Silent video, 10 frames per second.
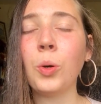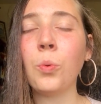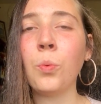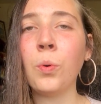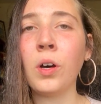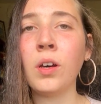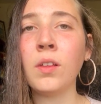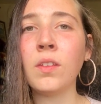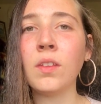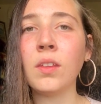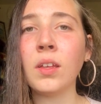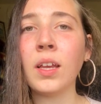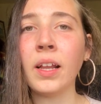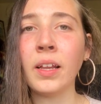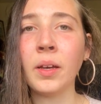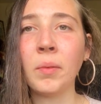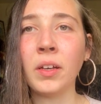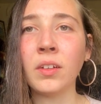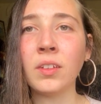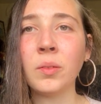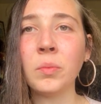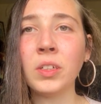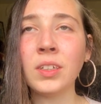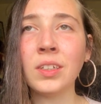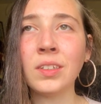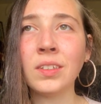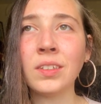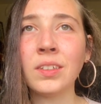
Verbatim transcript: was healing my gut because